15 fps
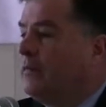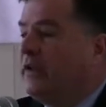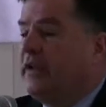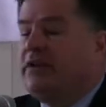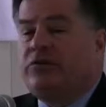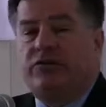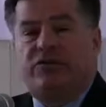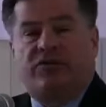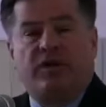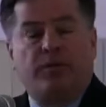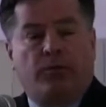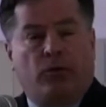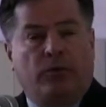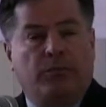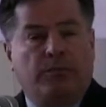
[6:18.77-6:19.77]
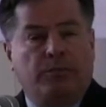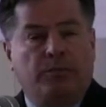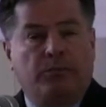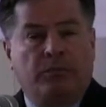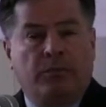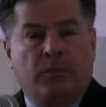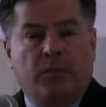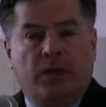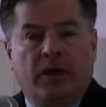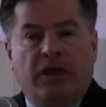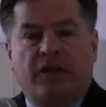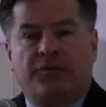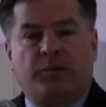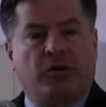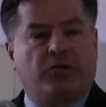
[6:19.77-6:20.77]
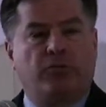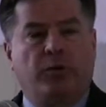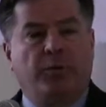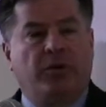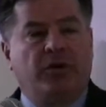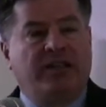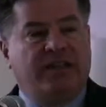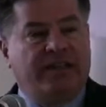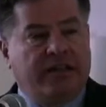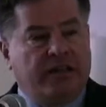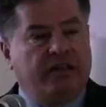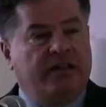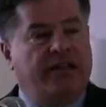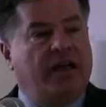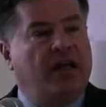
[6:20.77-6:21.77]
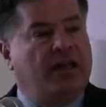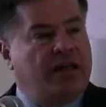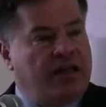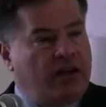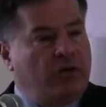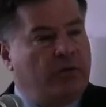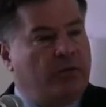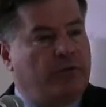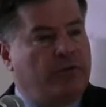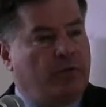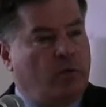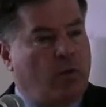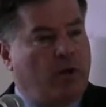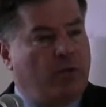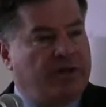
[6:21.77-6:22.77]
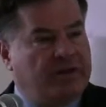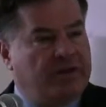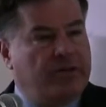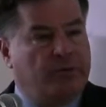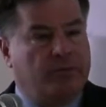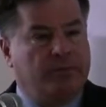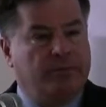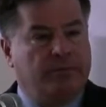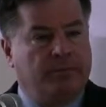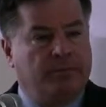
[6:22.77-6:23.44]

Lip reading: The answer is simple. It's because we're politically accountable for what we do.